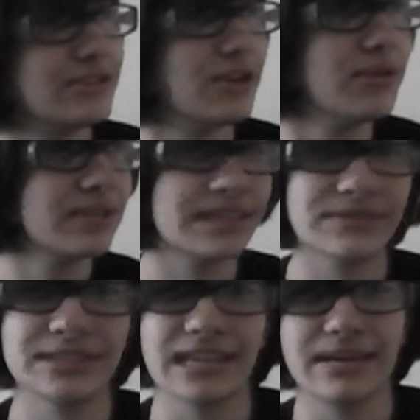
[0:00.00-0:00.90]
don't
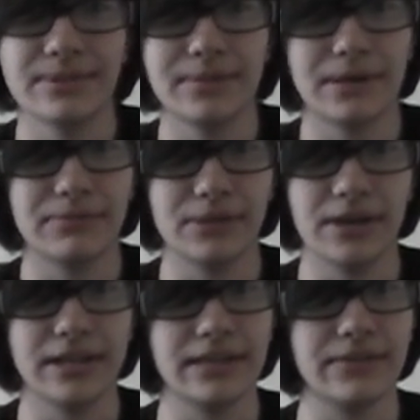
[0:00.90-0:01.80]
give a damn about
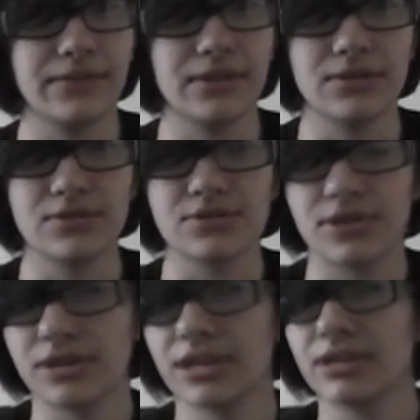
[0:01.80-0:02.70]
plot if there are
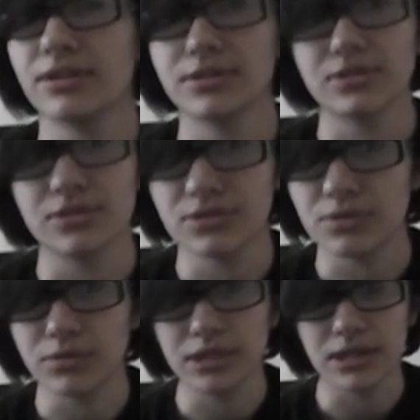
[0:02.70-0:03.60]
strong characters to
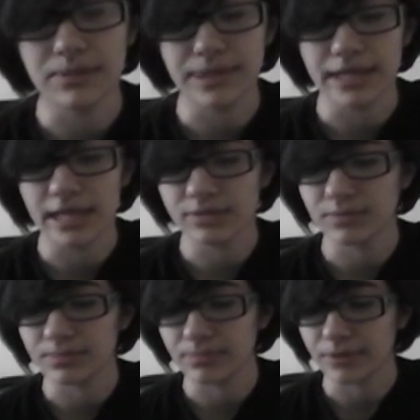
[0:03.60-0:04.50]
hold it up. And that's
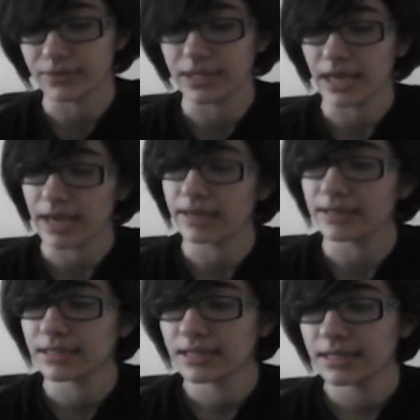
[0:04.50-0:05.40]
what Buffy had,
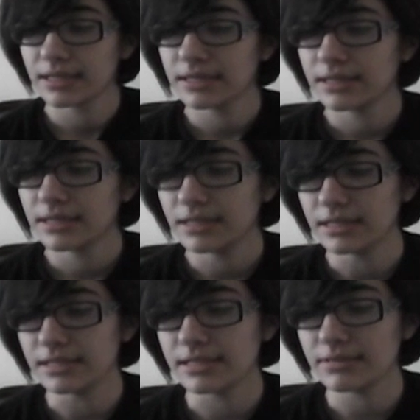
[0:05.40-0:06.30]

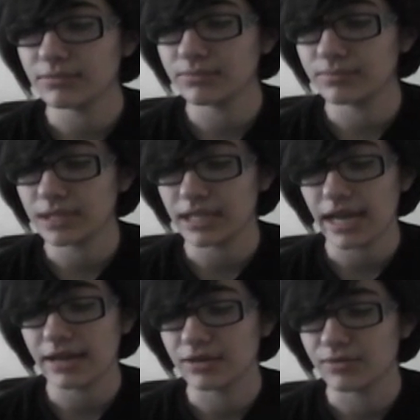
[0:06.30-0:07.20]
is it
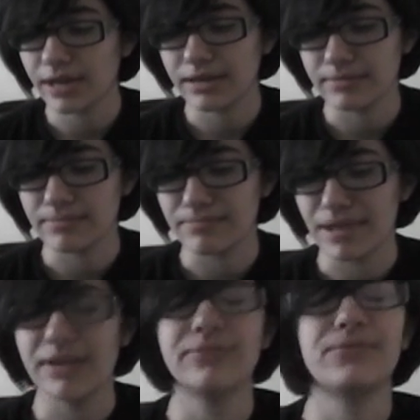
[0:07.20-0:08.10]
had great
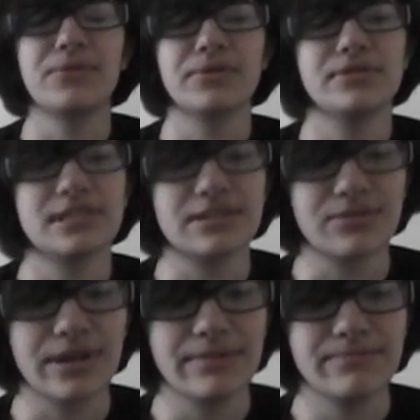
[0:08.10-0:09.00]
metaphors and
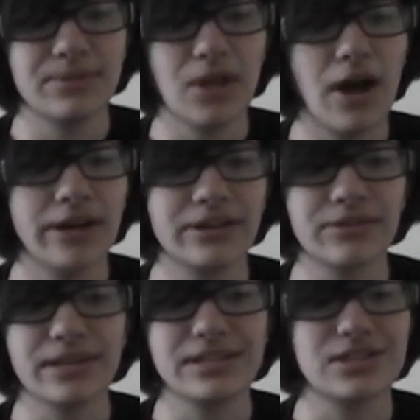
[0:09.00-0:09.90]
great plot and
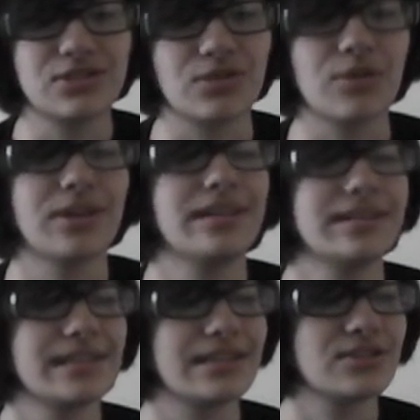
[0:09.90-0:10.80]
great
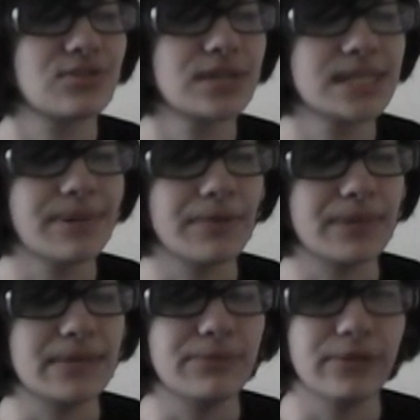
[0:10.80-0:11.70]
stories, and stories about
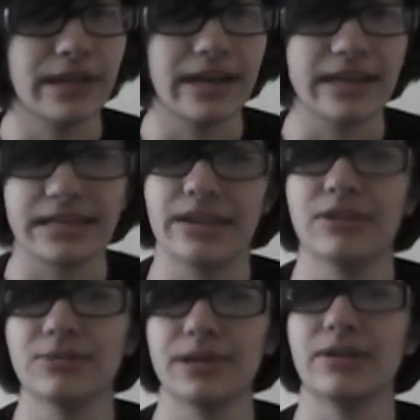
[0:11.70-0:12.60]
people that I cared
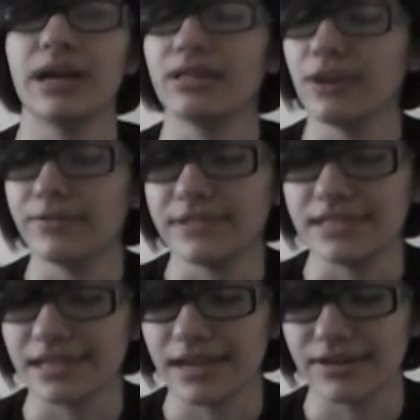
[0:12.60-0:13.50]
about. I loved
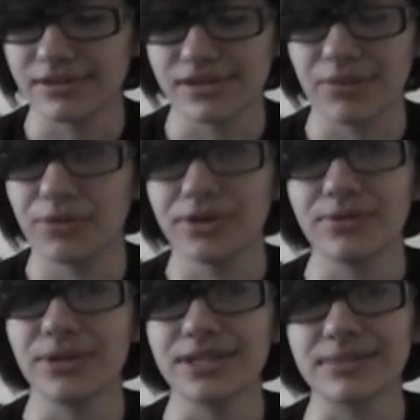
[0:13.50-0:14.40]
these characters, I wanted to
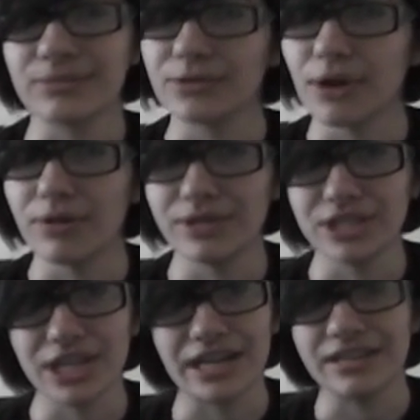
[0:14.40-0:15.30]
watch them grow and
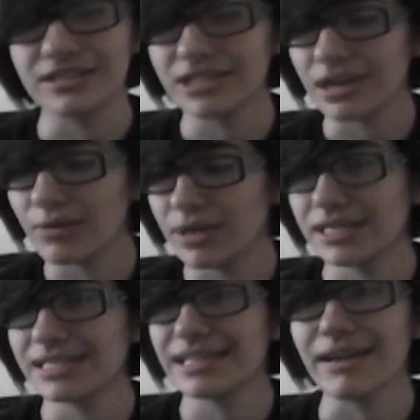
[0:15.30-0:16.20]
change, and I wanted
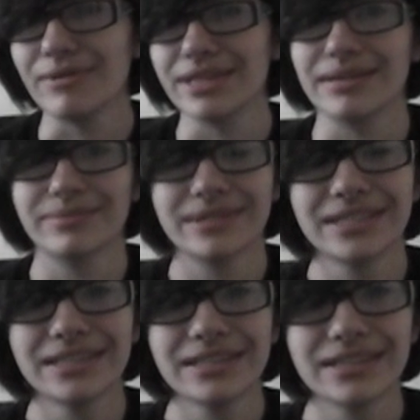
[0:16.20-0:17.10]
to stay with them.
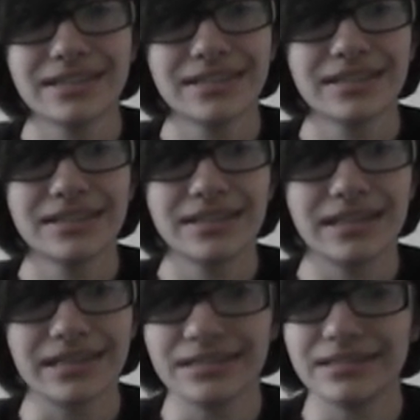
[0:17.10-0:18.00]

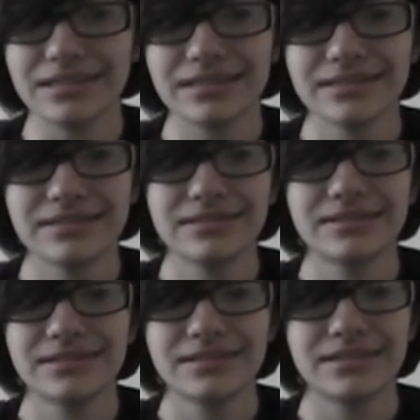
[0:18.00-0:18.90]
And
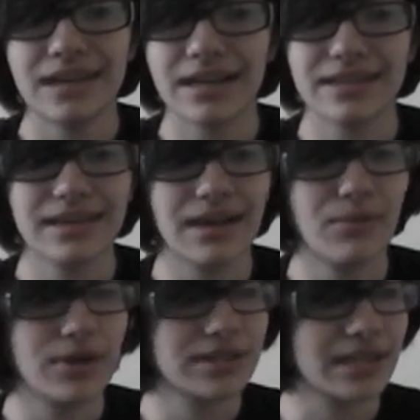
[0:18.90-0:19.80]
I think I
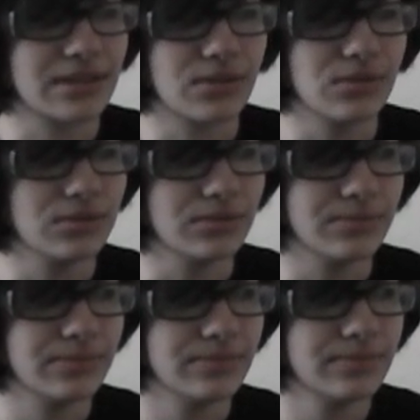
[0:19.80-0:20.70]
watched, like, the whole
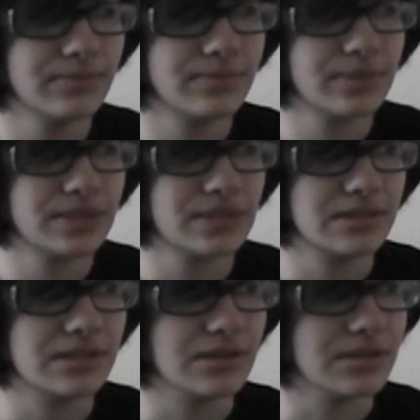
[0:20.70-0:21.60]

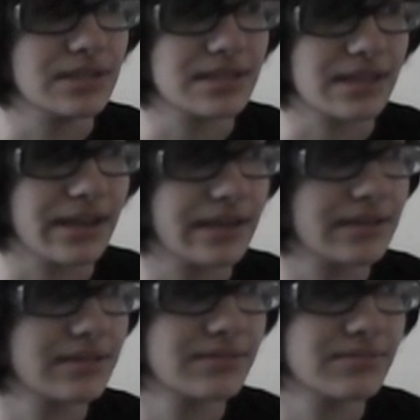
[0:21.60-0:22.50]
series in, like,